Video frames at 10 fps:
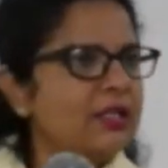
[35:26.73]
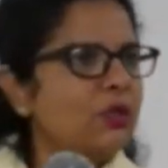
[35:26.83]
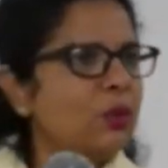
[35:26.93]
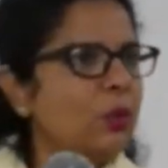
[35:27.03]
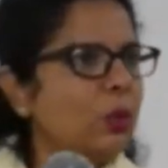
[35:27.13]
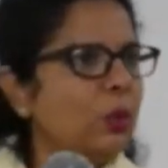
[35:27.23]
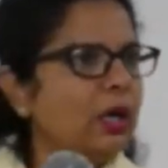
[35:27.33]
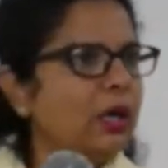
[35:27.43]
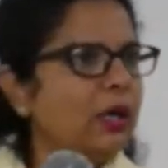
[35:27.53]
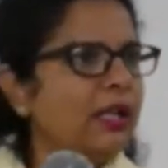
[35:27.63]
So
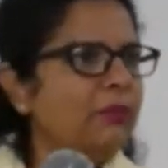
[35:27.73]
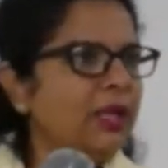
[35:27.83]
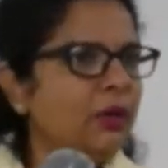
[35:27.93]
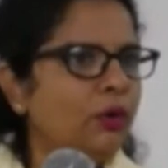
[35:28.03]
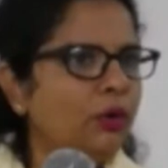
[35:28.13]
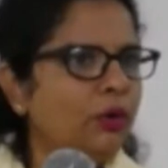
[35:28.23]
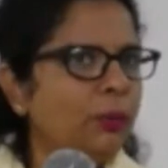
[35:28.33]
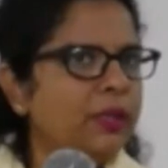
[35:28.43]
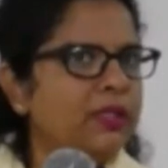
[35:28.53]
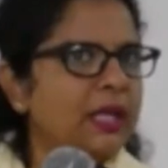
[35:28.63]
uh, let me go
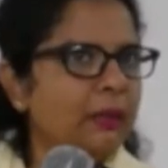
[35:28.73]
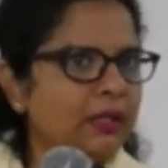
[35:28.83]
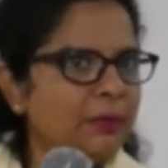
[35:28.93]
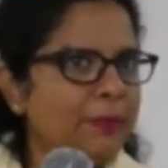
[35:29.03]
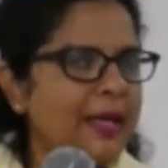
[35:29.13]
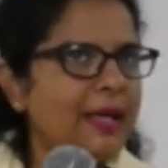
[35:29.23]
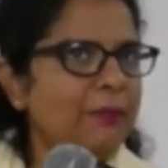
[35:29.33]
with some other plan.